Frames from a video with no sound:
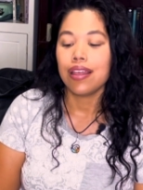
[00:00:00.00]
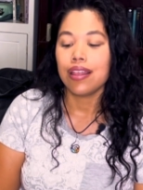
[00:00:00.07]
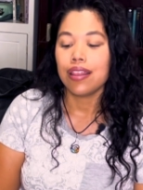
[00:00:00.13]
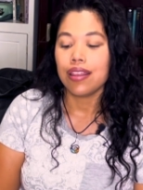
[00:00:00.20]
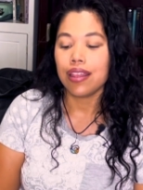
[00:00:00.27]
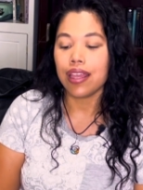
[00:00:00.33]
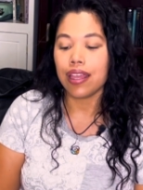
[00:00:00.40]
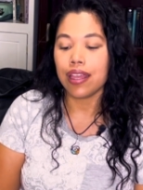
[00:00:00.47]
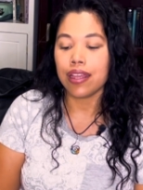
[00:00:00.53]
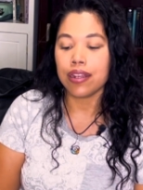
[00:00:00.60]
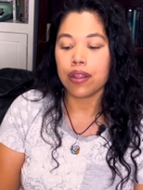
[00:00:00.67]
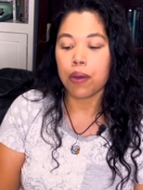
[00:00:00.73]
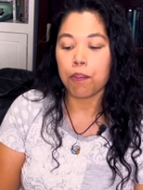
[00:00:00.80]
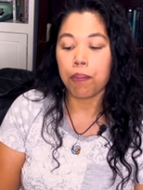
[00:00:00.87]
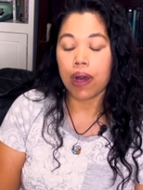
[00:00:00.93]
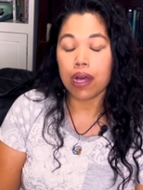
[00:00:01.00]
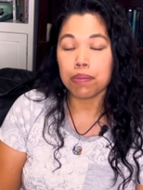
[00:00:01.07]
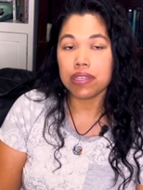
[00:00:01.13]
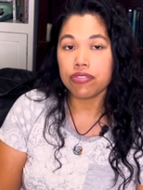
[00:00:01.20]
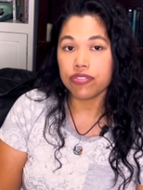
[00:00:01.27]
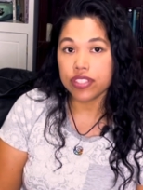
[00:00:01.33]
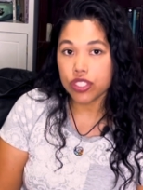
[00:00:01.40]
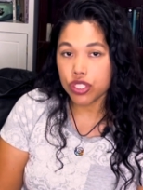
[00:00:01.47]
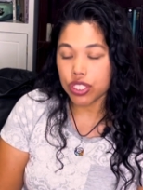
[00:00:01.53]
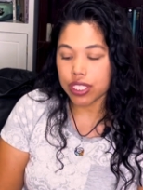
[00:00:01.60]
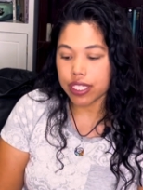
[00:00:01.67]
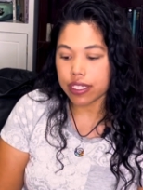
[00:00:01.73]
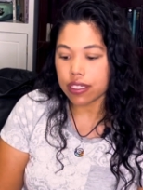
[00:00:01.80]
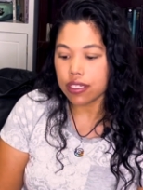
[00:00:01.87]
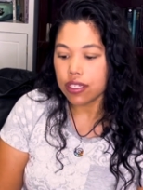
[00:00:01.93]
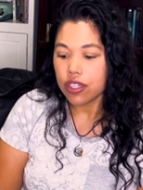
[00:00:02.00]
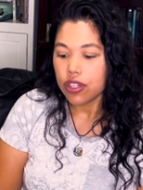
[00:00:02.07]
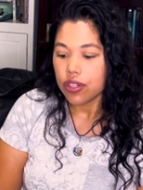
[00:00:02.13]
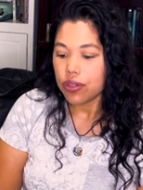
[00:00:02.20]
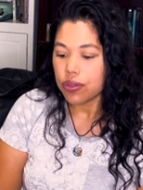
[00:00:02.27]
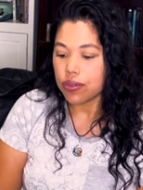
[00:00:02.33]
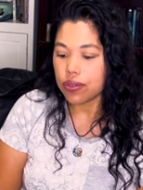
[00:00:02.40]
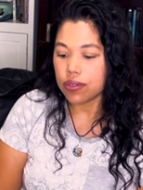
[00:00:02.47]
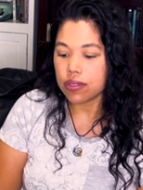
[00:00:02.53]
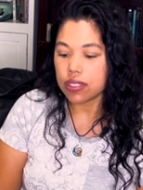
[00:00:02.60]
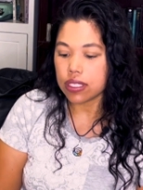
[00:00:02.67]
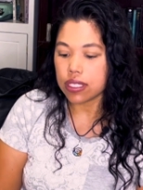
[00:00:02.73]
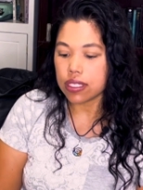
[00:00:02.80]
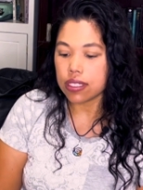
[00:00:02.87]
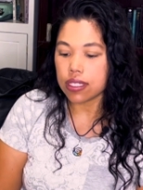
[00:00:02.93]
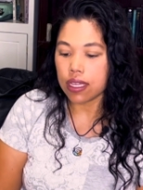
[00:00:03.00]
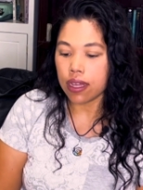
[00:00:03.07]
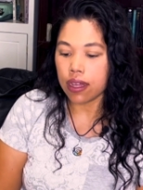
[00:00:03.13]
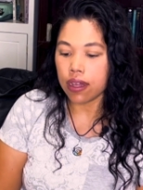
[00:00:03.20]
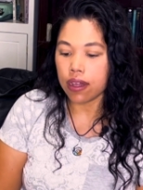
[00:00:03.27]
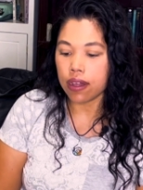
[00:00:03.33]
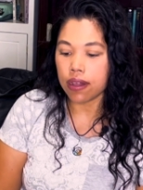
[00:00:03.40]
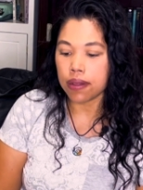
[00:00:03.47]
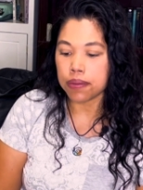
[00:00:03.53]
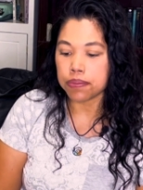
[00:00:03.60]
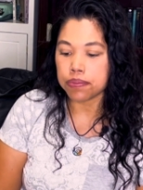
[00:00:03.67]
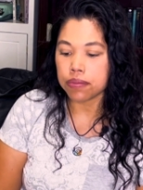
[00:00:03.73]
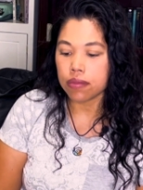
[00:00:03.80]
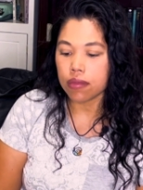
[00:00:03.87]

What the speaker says: Then Bobby Fischer, who is a